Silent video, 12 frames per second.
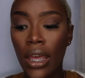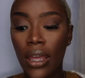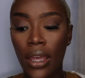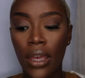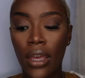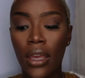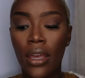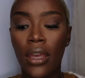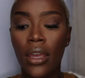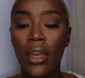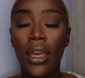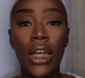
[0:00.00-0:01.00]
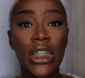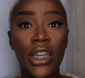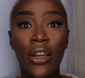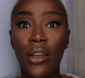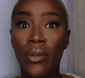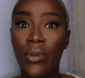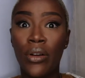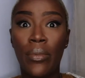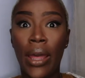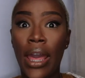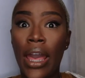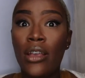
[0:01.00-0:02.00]
and it's hurting real
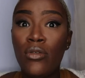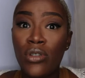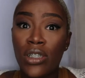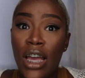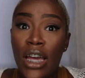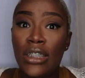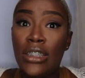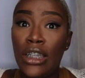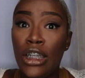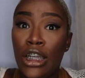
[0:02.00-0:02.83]
bad and you just gotta sit